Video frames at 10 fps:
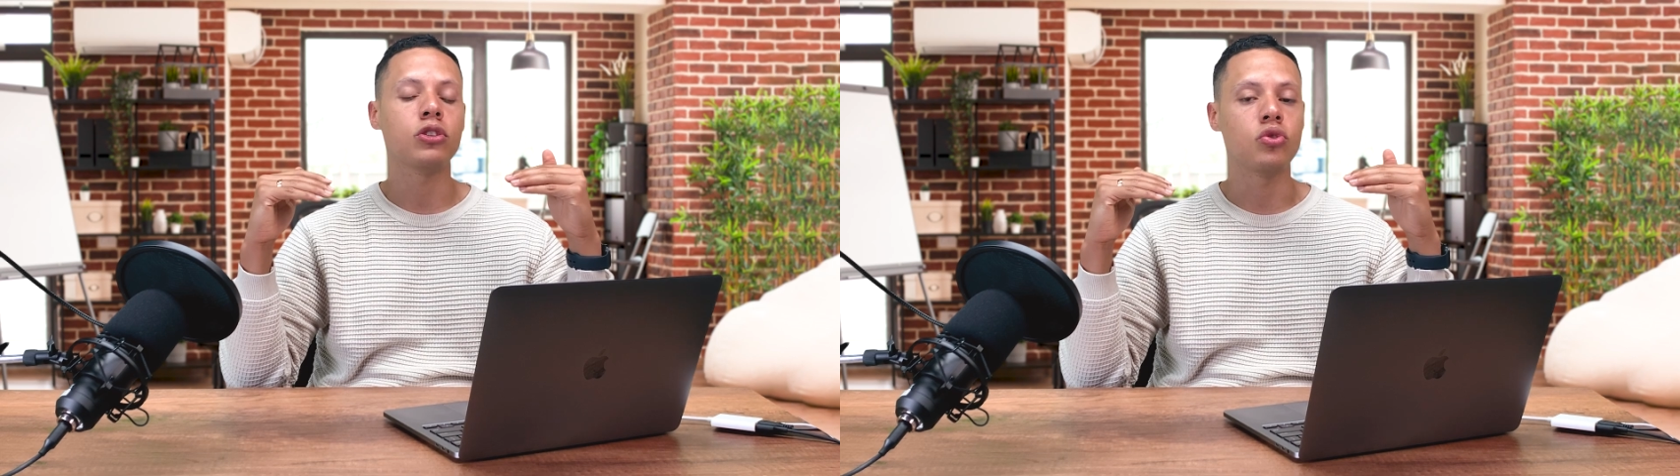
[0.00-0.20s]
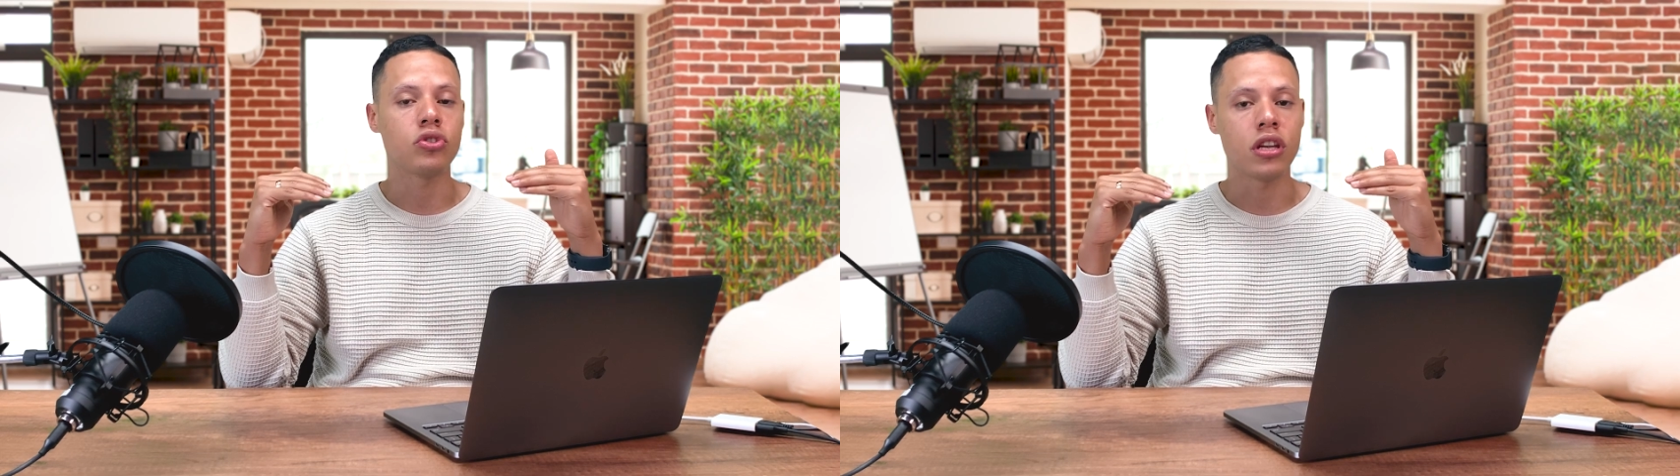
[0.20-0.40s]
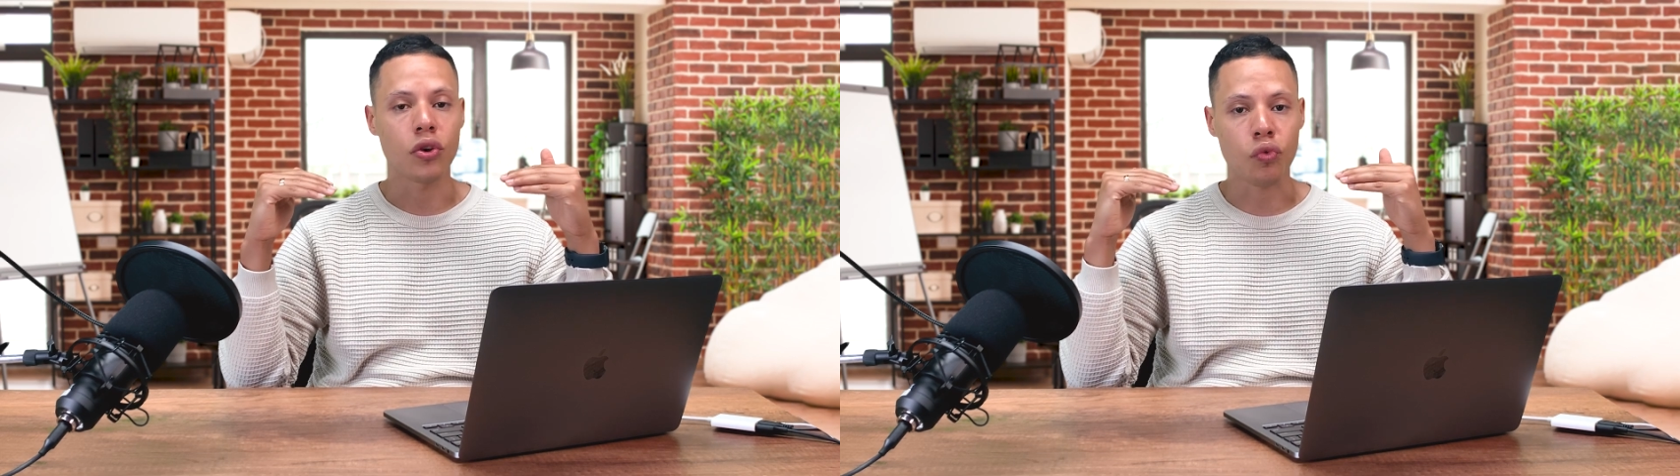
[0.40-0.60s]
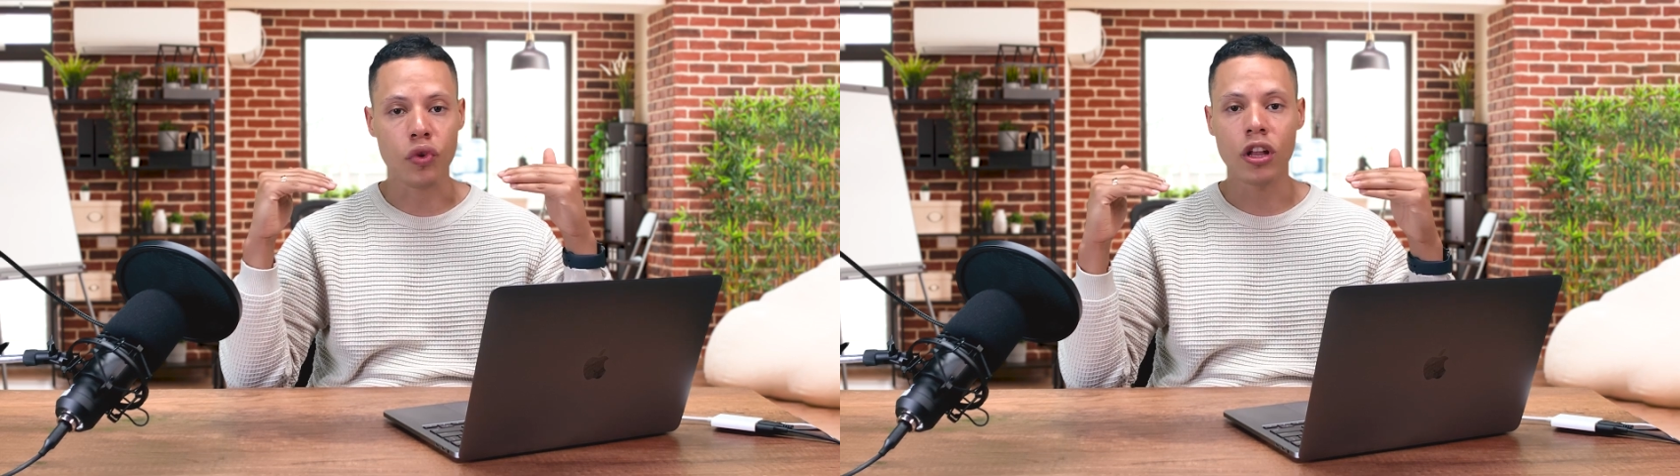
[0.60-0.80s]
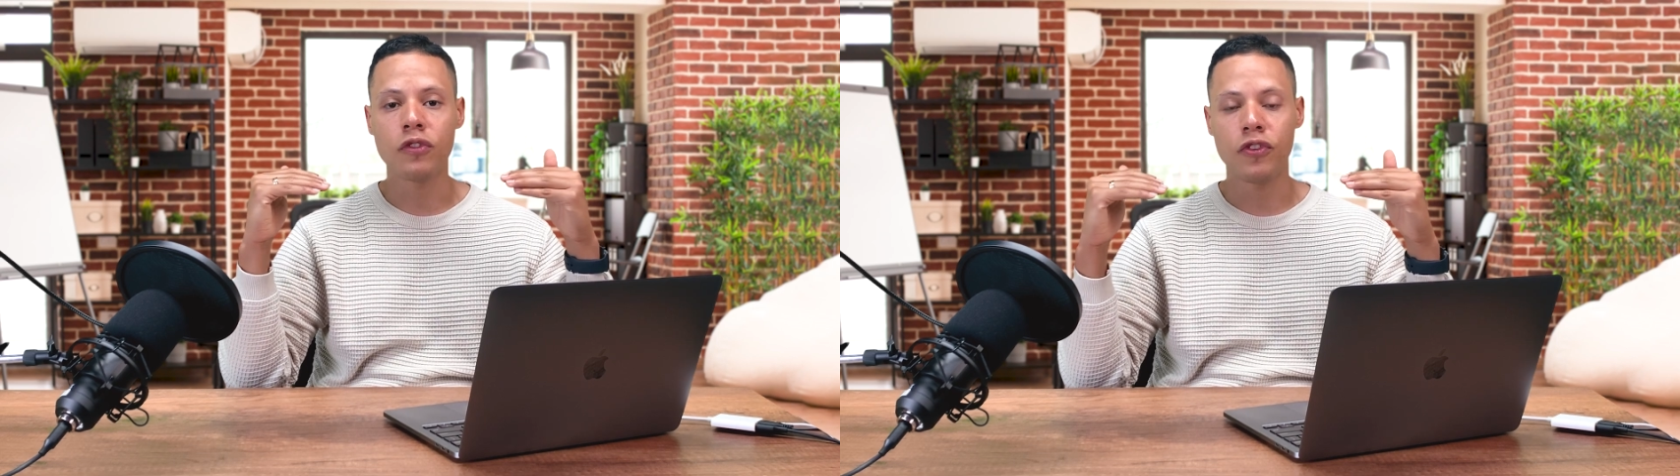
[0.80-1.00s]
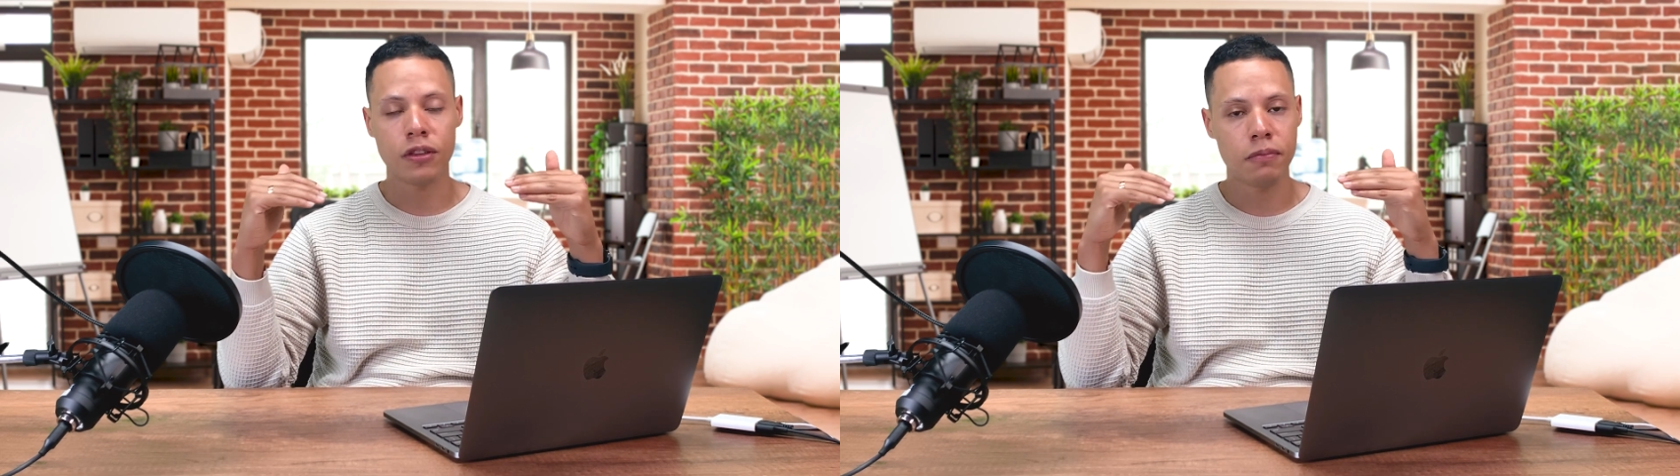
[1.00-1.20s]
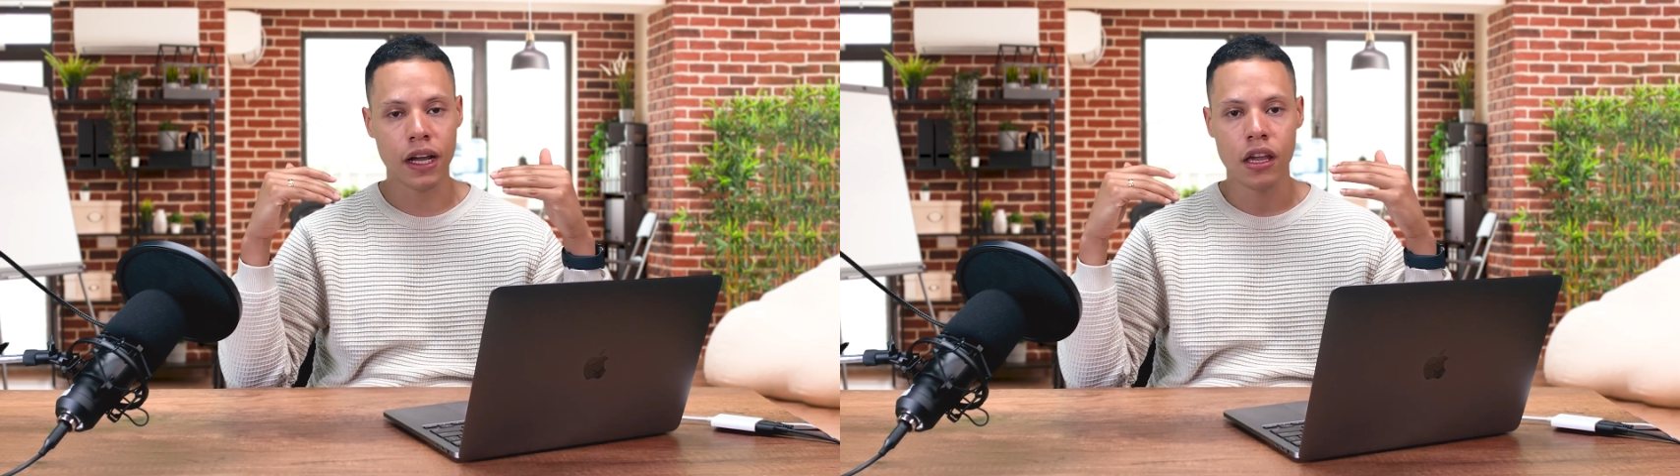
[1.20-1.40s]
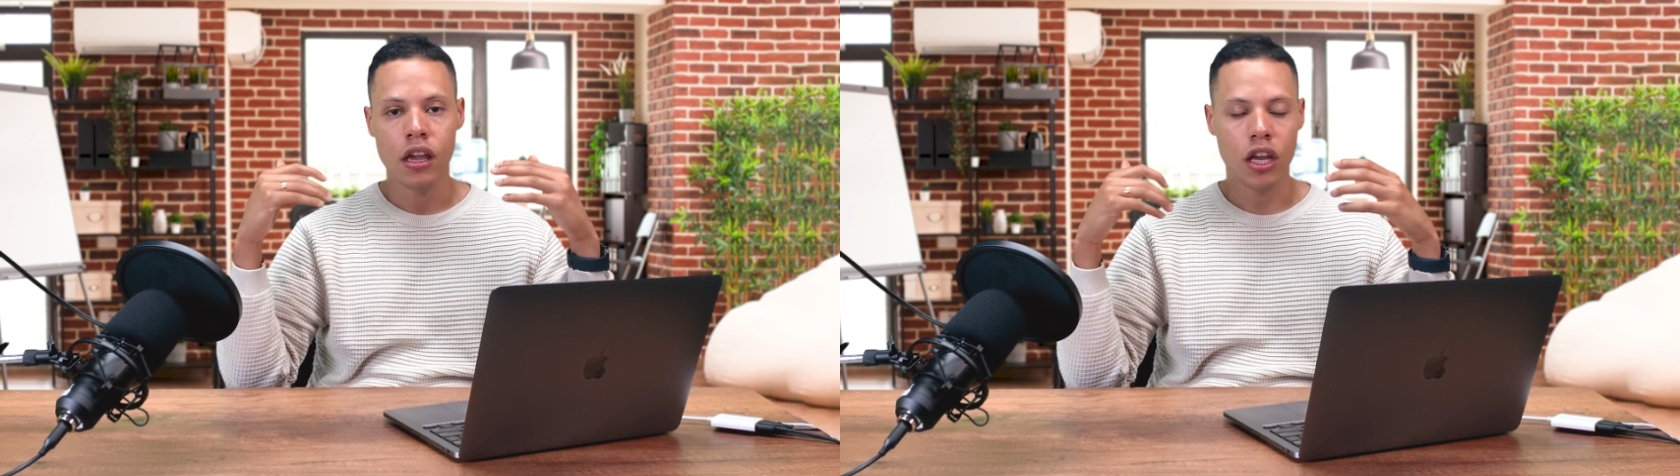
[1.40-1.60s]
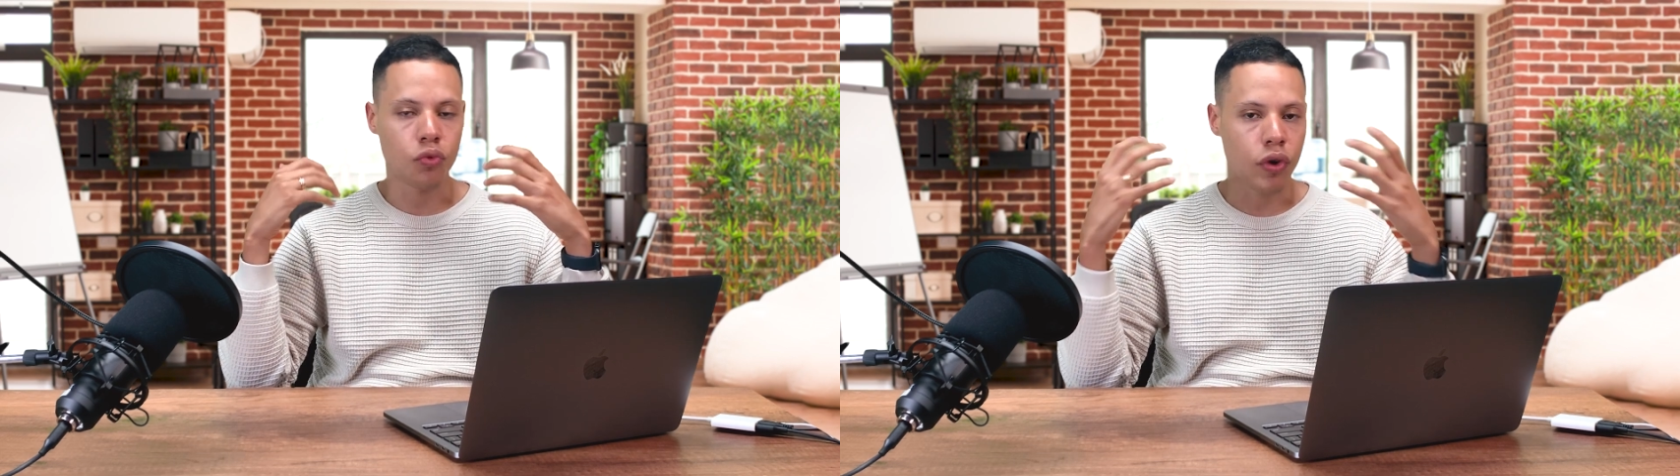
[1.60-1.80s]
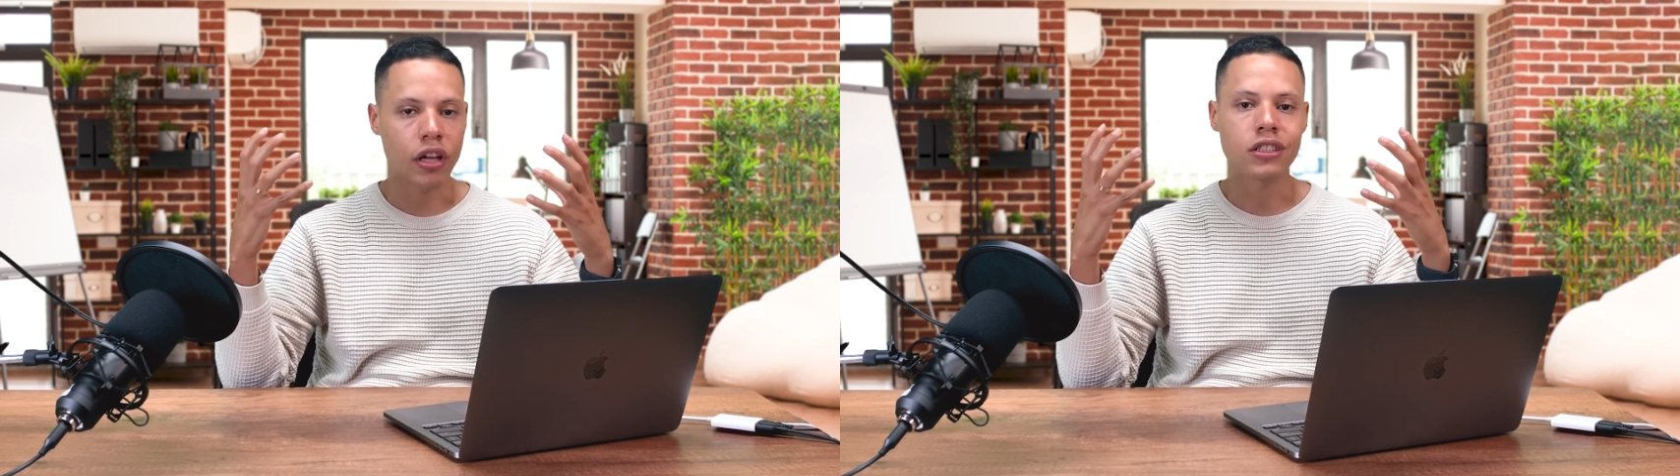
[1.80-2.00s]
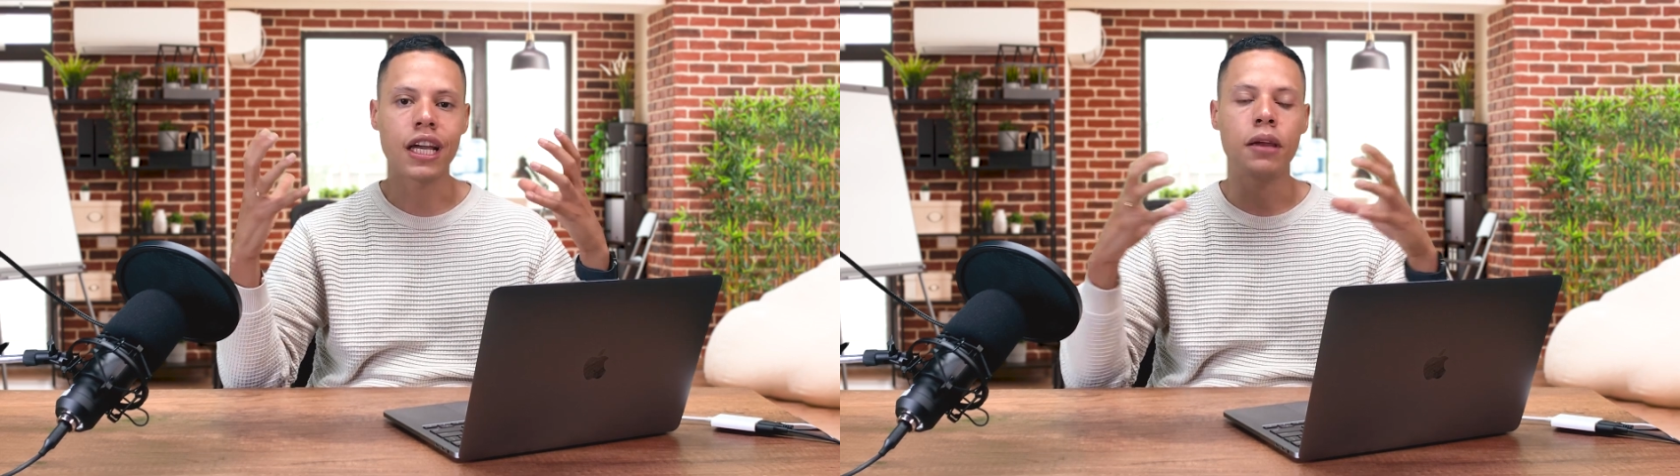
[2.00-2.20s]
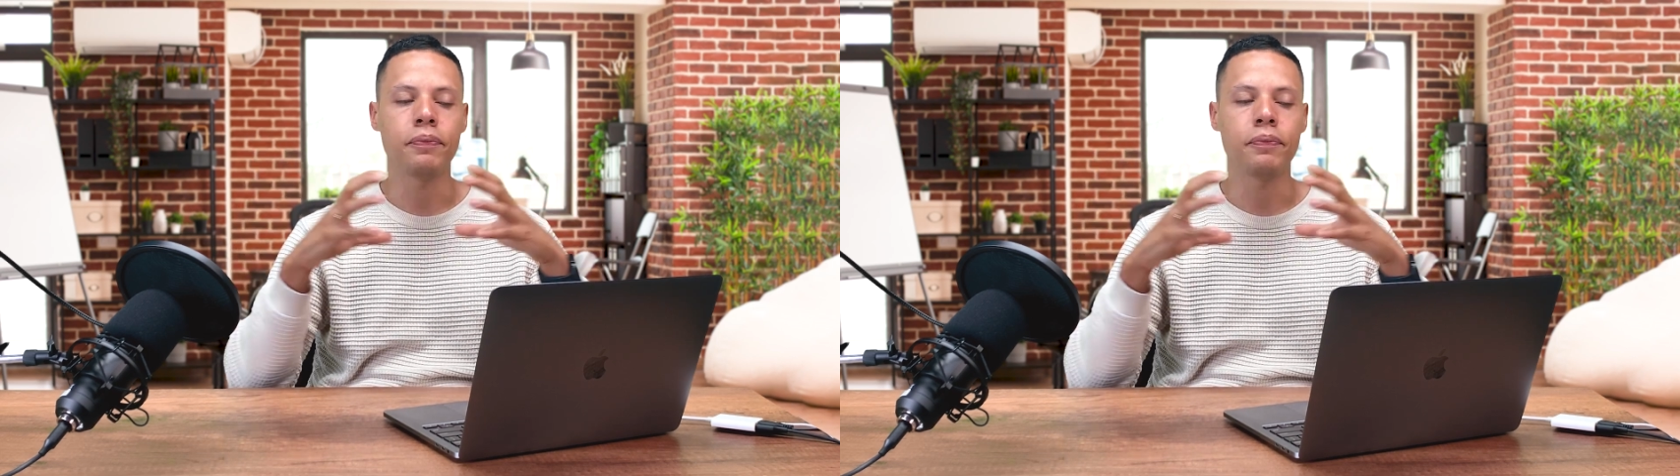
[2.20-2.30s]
to see real feedback in real time.